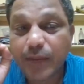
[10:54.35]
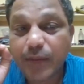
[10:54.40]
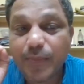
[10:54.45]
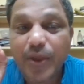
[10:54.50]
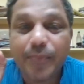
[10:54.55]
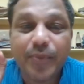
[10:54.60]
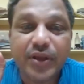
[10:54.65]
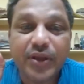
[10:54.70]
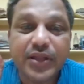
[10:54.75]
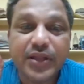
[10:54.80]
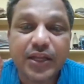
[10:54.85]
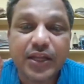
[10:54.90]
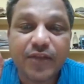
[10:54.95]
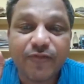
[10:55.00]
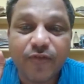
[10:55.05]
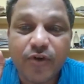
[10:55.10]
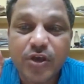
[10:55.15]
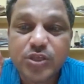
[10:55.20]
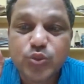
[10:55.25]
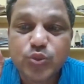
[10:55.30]
Remember that
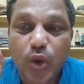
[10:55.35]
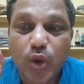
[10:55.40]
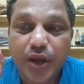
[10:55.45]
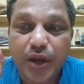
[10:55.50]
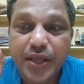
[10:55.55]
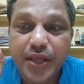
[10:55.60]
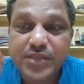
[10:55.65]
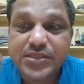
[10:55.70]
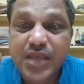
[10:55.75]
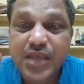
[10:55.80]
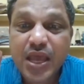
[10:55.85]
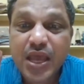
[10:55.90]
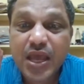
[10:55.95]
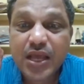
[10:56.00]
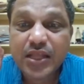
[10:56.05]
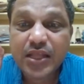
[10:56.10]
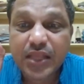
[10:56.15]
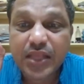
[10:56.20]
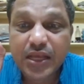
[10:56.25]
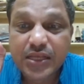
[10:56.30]
the first one is
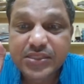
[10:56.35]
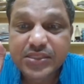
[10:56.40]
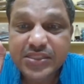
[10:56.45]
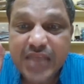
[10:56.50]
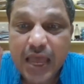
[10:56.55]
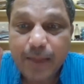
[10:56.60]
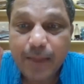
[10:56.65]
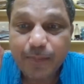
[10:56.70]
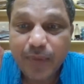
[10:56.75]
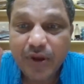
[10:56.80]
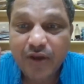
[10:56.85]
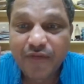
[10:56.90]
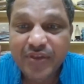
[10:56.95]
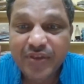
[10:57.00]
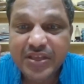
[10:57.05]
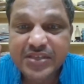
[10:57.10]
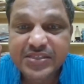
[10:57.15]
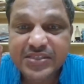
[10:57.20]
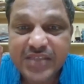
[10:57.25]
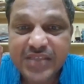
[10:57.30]
the sample
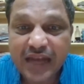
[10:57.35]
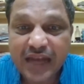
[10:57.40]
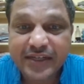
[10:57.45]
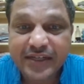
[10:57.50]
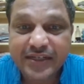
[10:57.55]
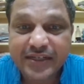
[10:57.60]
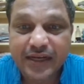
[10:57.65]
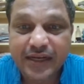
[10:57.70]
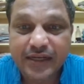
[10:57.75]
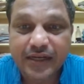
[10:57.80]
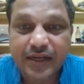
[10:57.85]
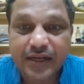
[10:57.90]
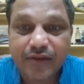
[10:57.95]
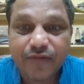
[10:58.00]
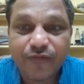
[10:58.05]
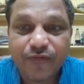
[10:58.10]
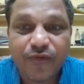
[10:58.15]
which is selected